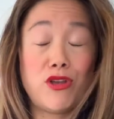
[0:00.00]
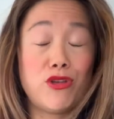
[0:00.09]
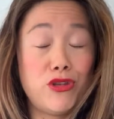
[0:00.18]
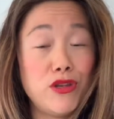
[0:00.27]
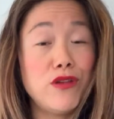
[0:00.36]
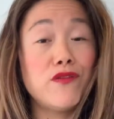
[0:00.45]

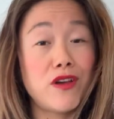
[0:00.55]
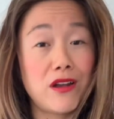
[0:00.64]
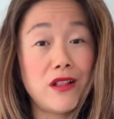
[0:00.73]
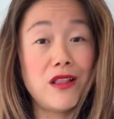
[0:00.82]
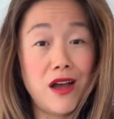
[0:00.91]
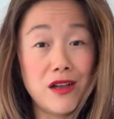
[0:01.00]
You've got a
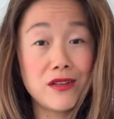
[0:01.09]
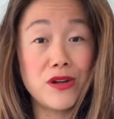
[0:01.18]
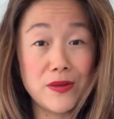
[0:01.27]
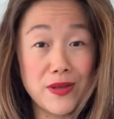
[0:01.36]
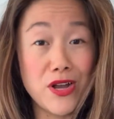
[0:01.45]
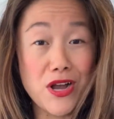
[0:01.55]
lot
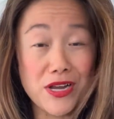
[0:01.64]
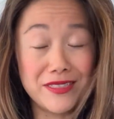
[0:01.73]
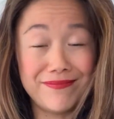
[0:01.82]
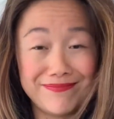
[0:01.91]
going on.